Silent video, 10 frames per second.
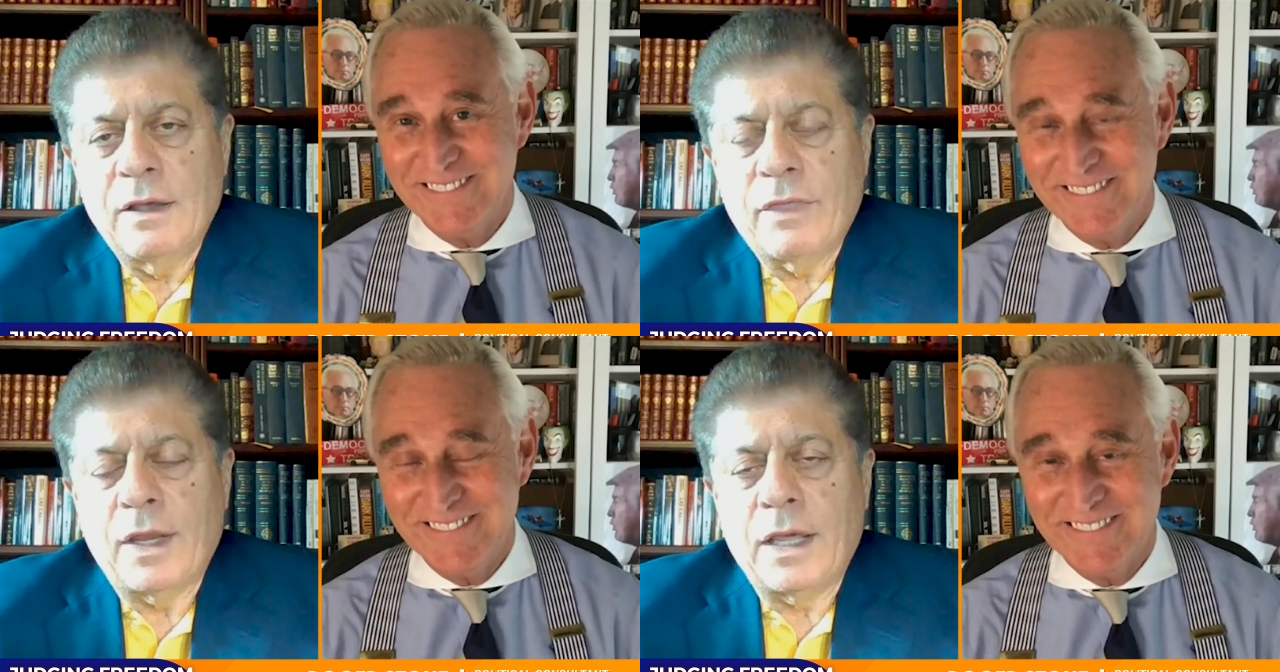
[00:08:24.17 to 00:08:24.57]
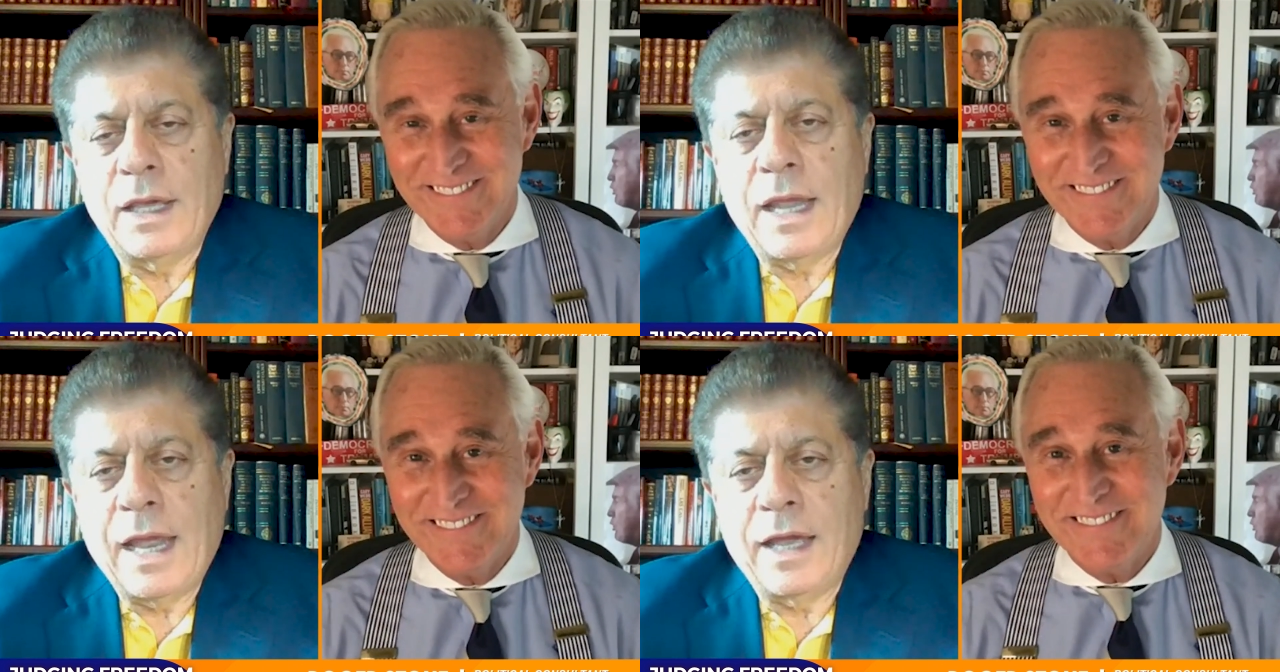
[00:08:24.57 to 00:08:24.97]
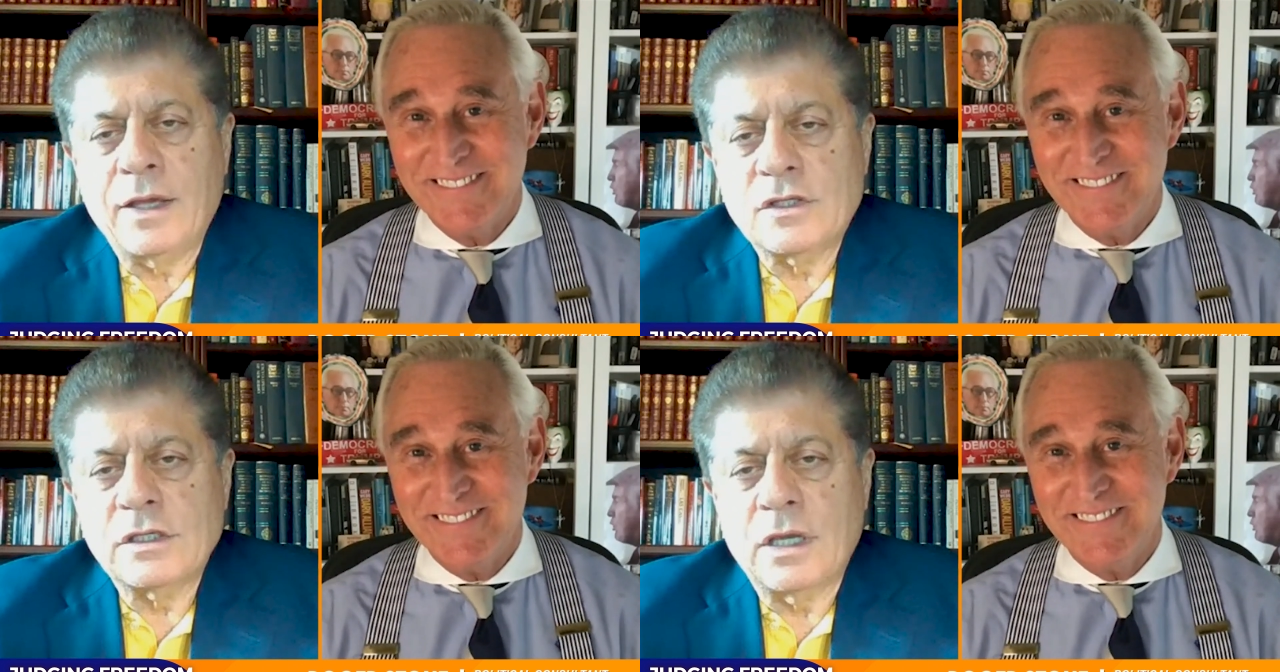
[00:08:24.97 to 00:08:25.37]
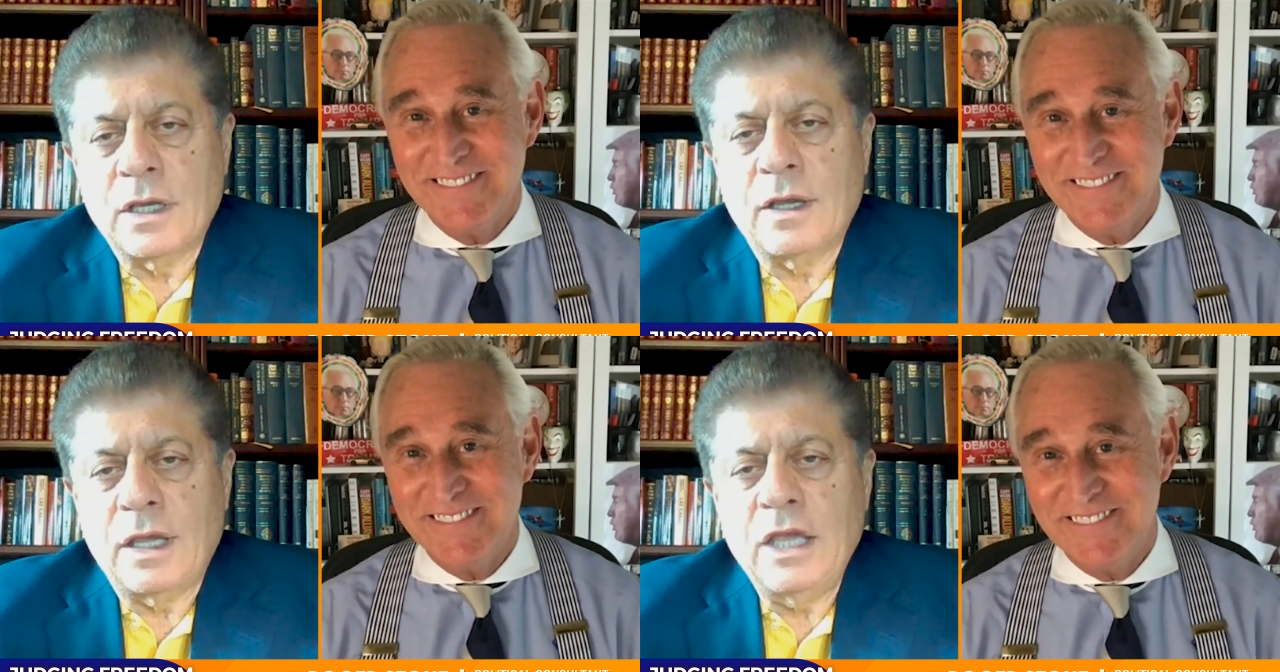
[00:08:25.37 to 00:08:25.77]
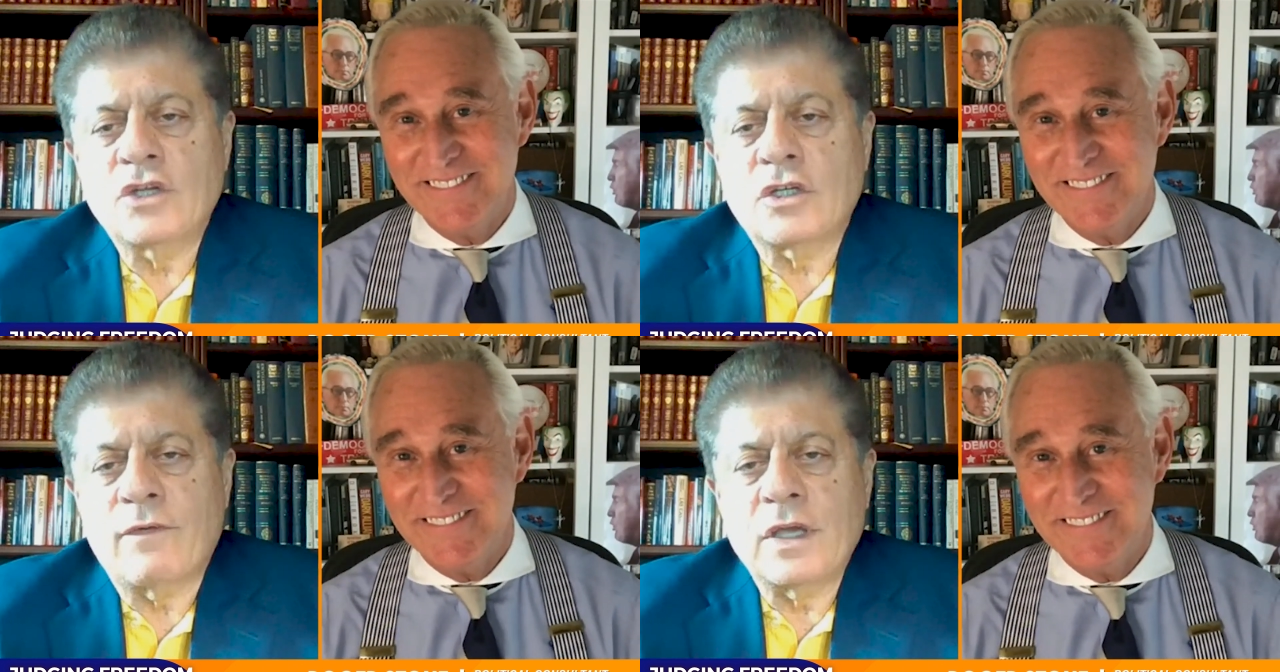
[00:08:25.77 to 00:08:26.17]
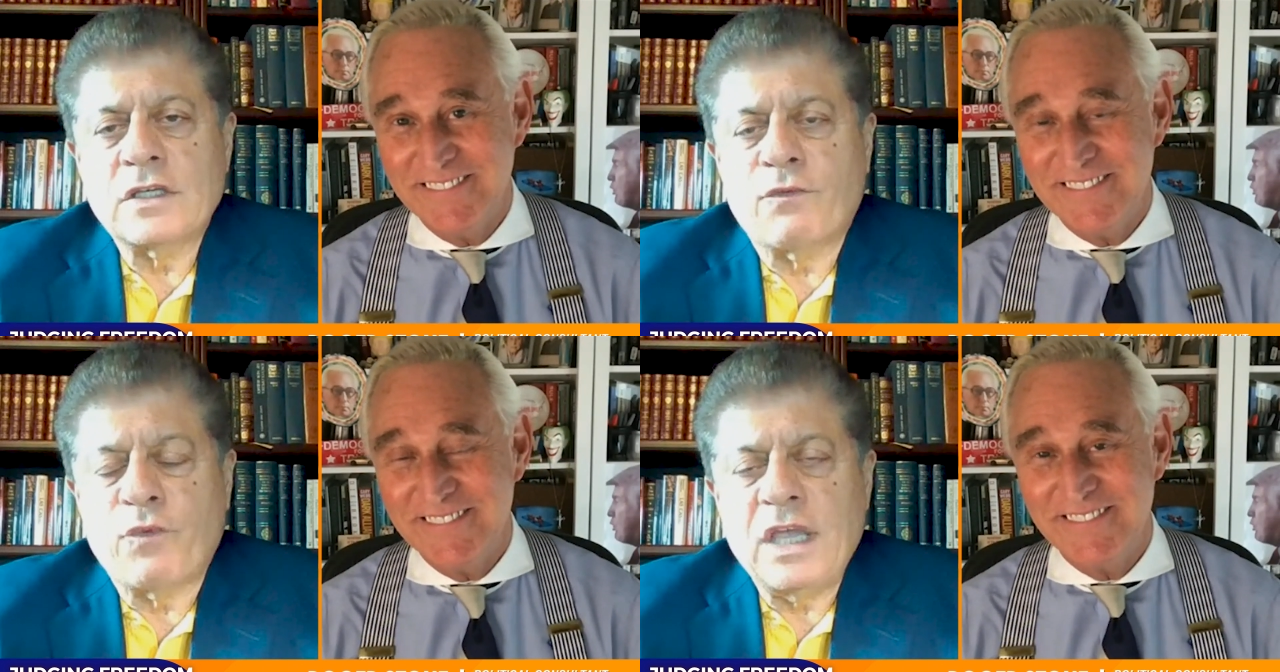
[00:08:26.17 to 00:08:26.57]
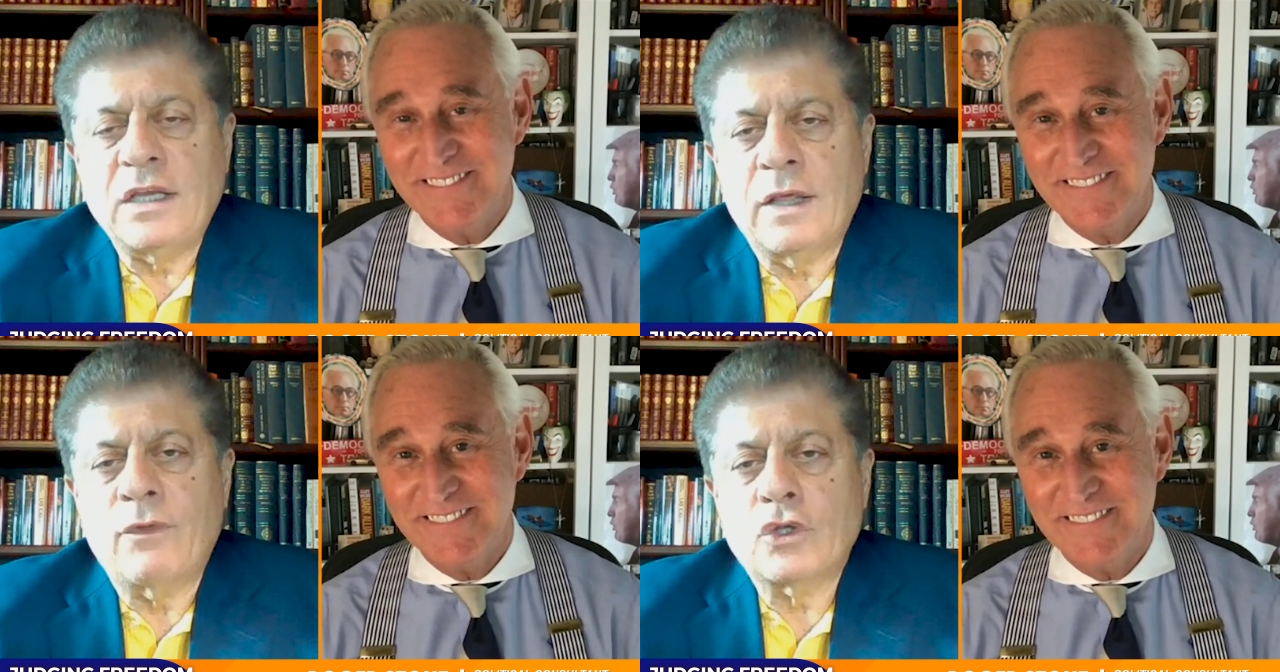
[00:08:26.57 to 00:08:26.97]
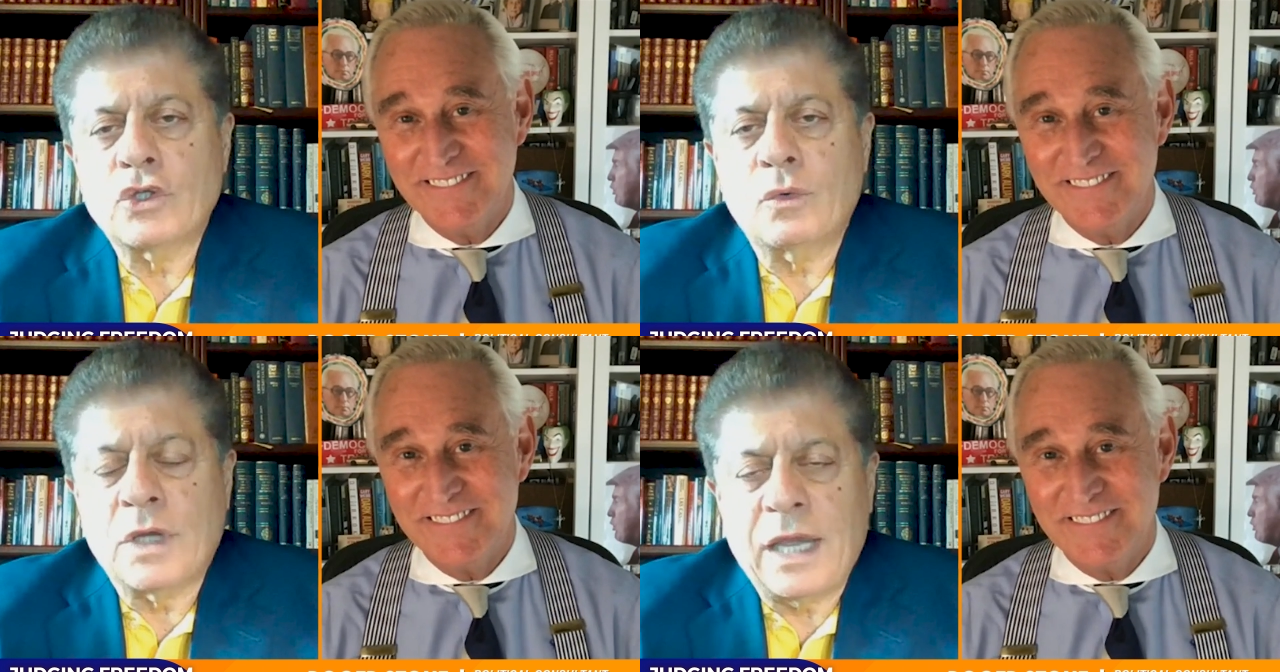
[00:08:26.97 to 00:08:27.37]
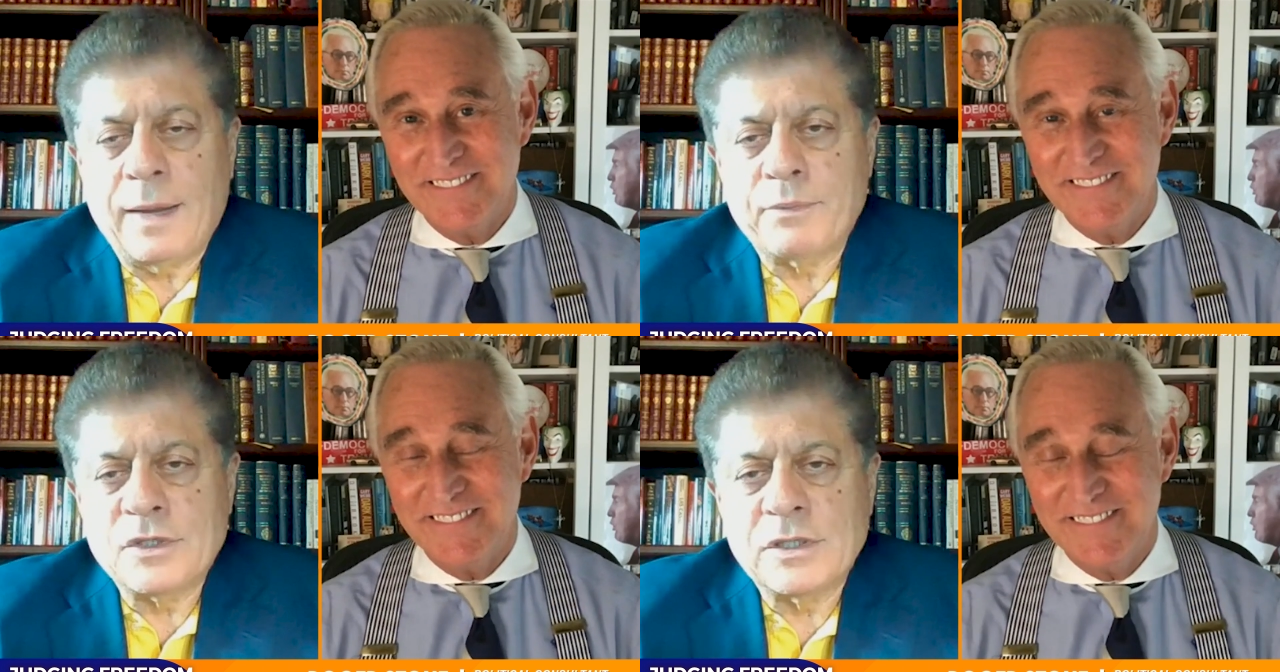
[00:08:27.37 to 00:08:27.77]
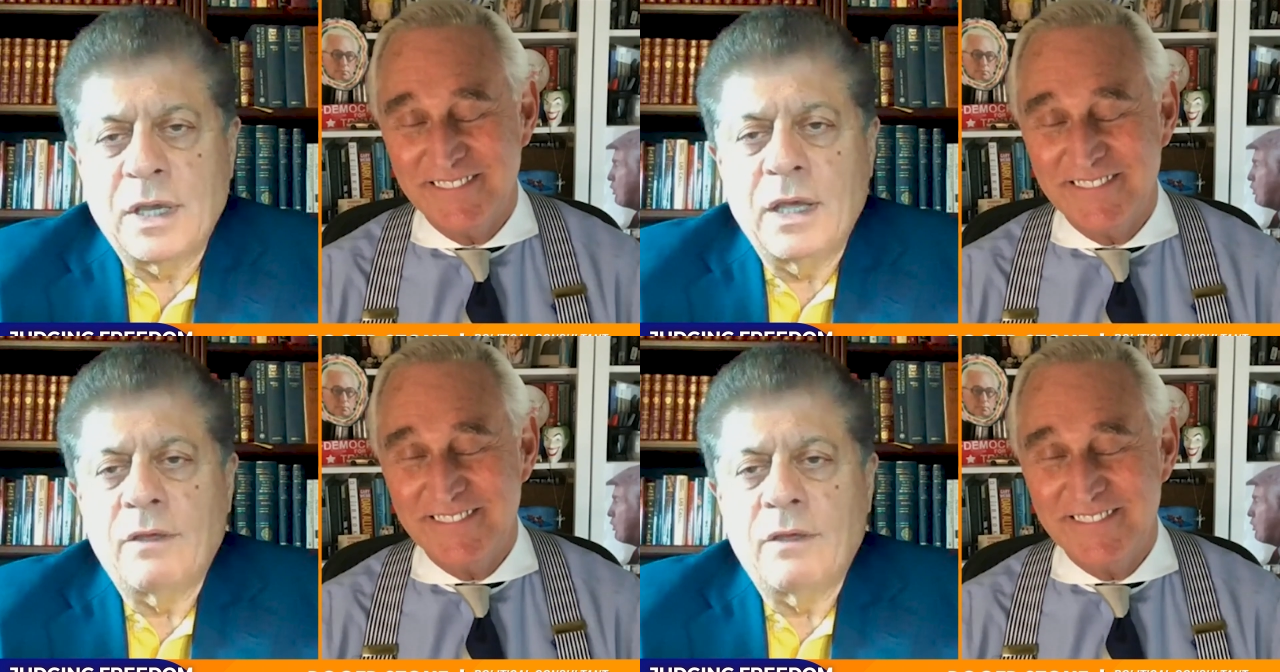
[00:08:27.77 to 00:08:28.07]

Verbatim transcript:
Speaker 1: that he has uh, each of his feet in the two camps: